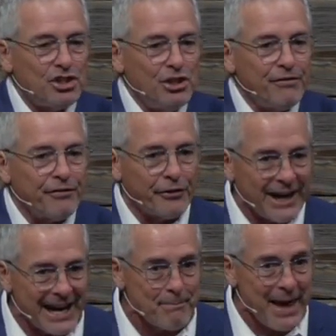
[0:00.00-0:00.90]
you
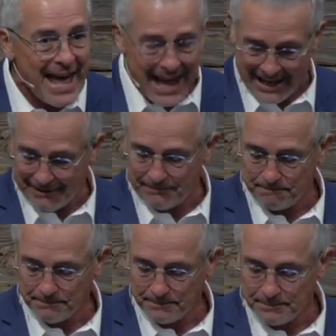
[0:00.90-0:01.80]
free men,
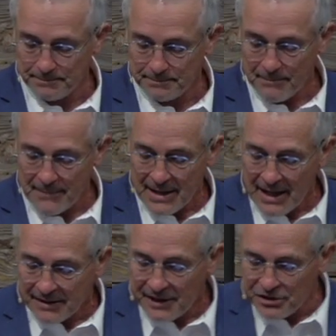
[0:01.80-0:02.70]

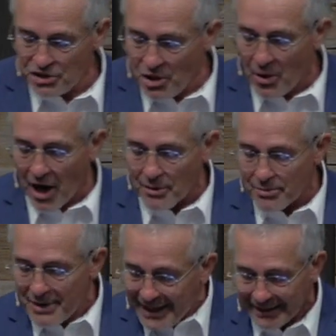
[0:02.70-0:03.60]
then you are
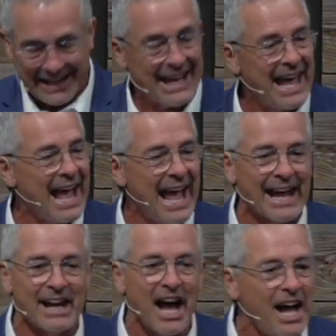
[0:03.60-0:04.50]
really
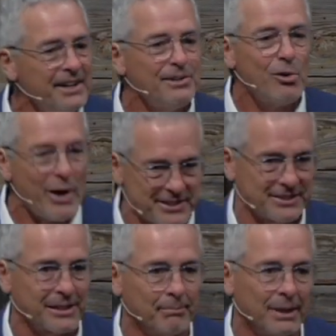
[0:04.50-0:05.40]
and
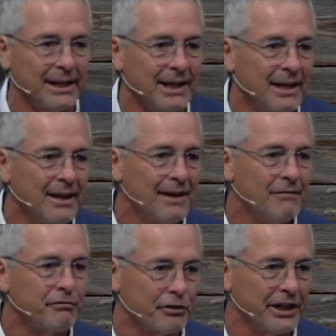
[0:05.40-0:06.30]
unquestionably
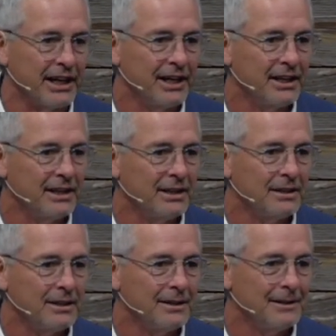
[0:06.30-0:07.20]
free.
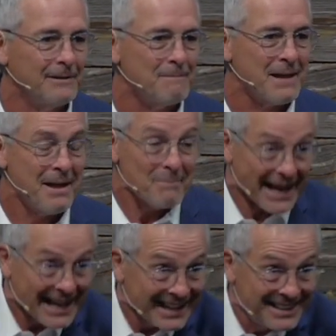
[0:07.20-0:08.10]
Man,
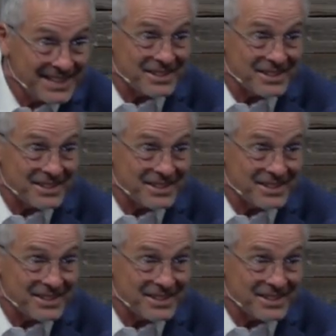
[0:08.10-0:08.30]
this